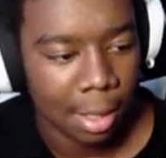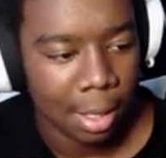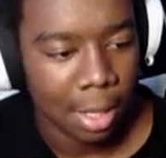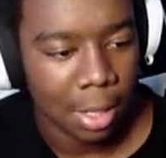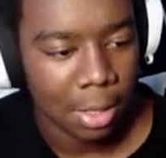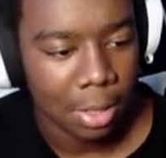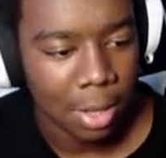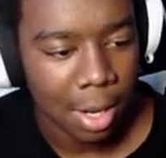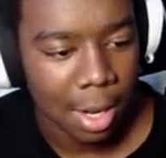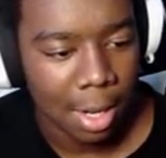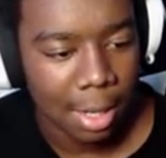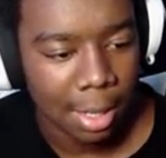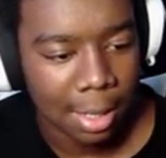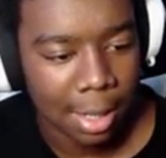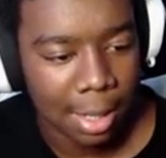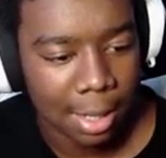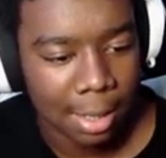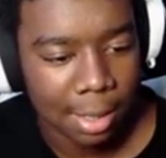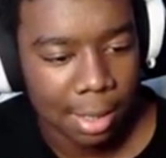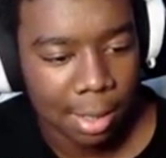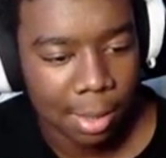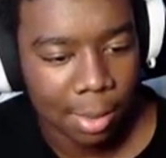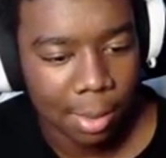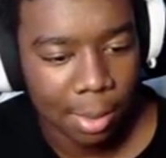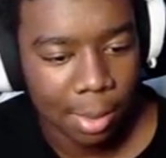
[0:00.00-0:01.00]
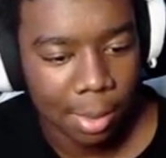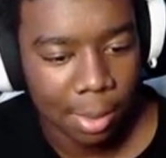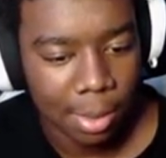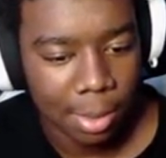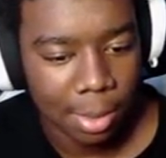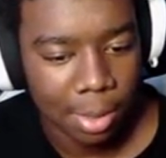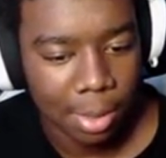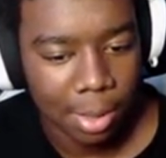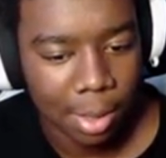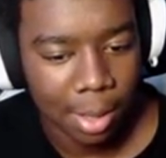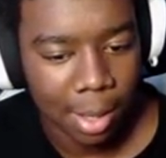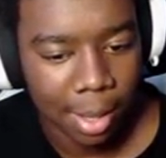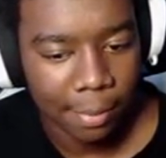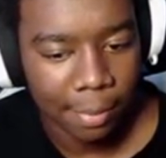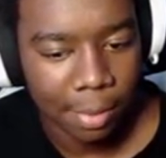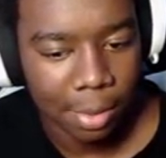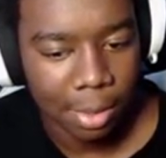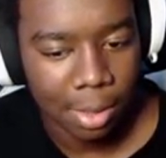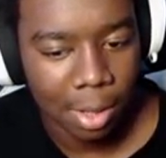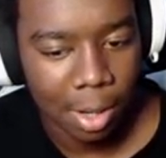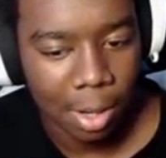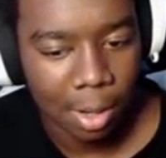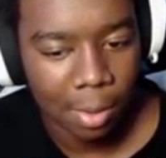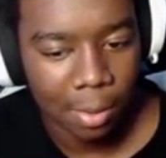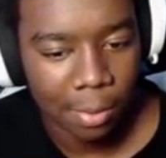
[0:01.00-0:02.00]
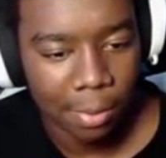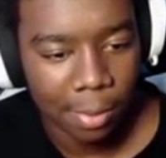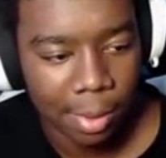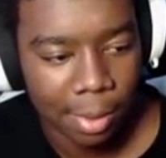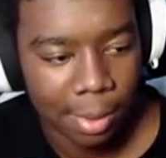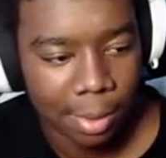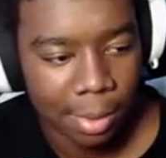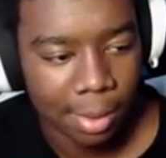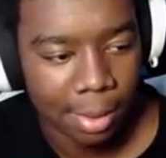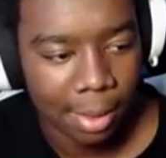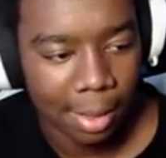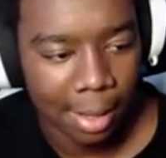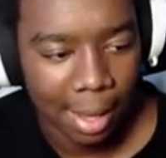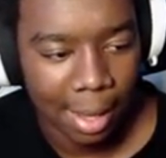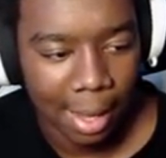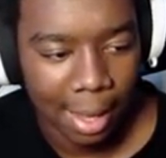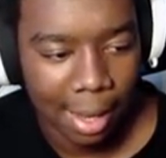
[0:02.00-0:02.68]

Try not to get zero unless you have to start over. Yeah,